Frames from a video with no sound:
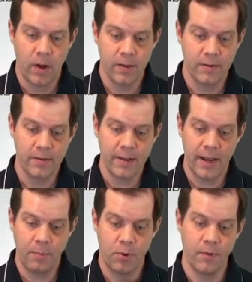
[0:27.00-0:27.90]
Well, this is
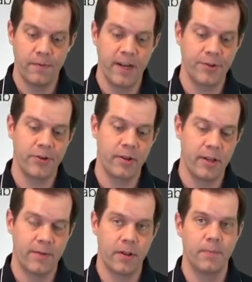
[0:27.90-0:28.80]
a professional
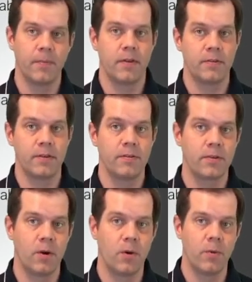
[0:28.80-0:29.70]
level
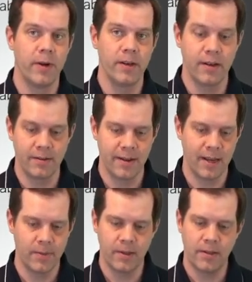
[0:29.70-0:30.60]
Cisco written exam,